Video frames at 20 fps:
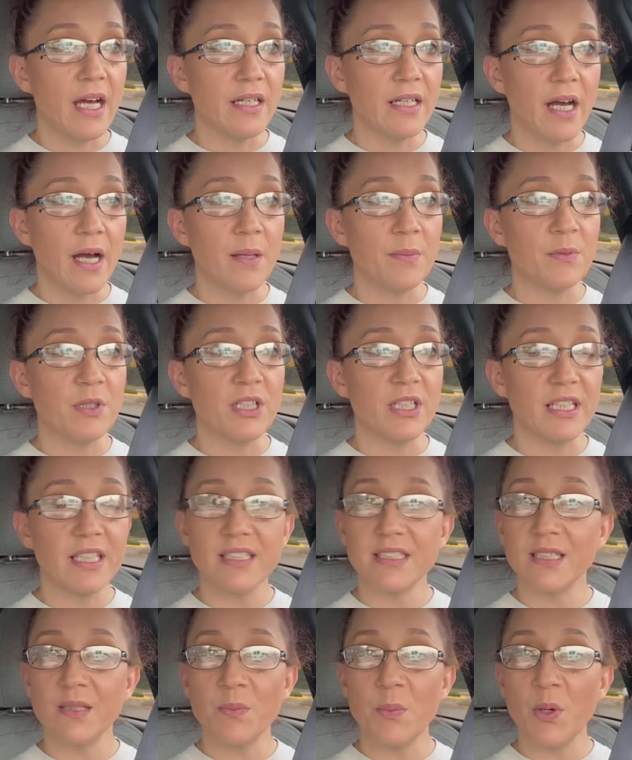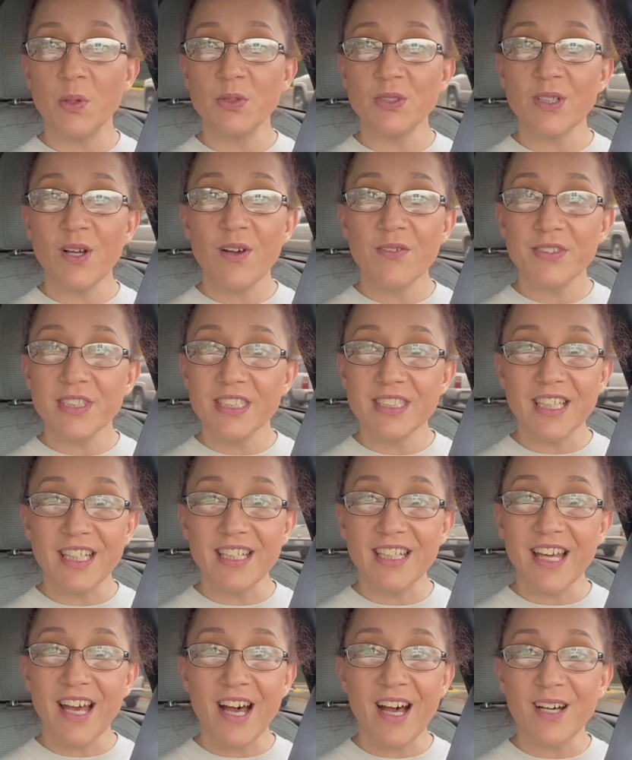I'm gonna get to the post office
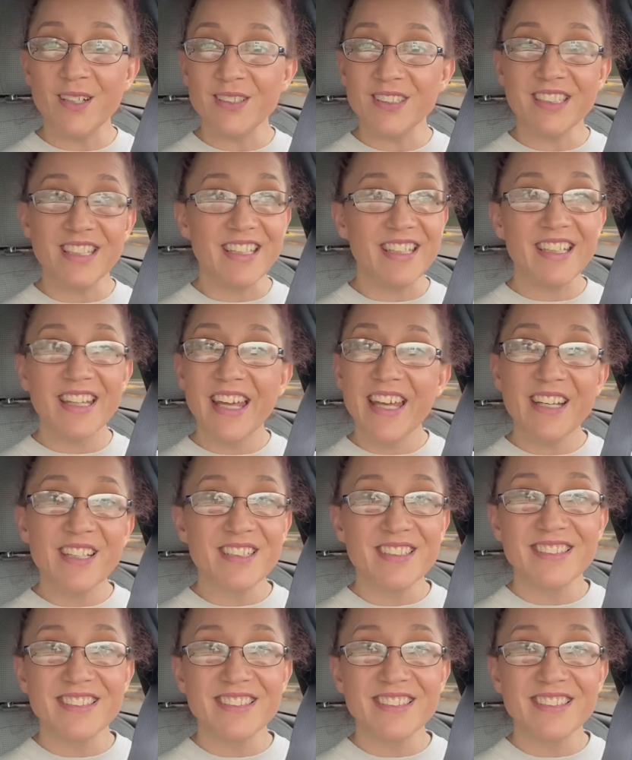and I'll see you later.